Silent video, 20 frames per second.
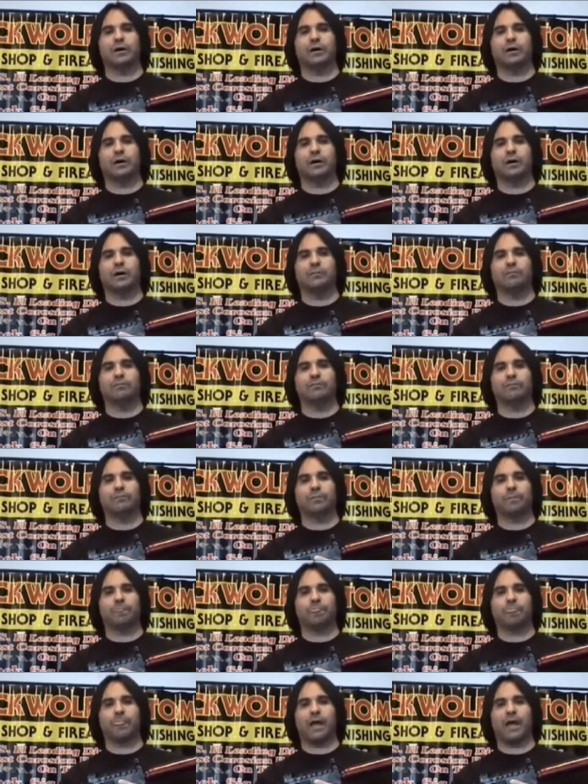I
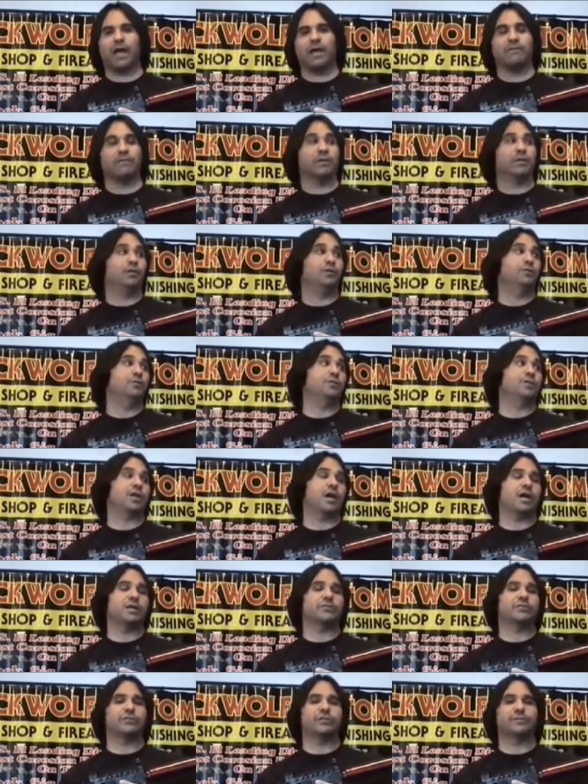have a huge
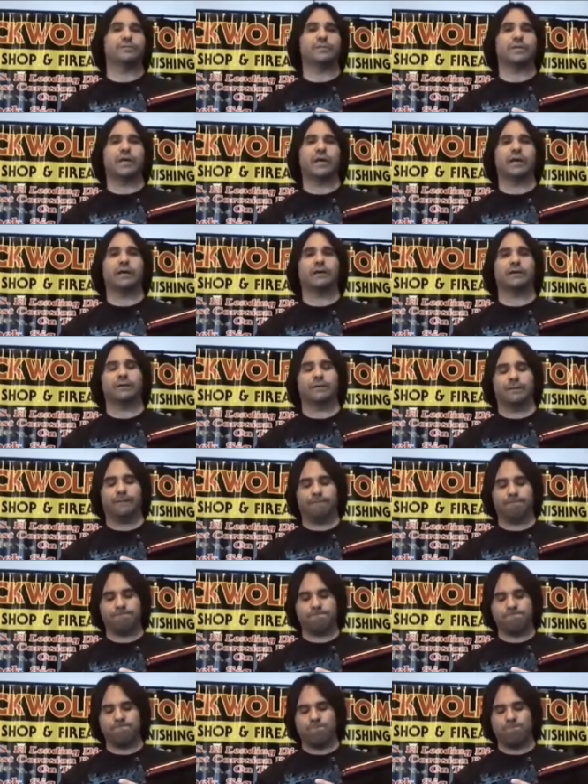hydro-dip tank.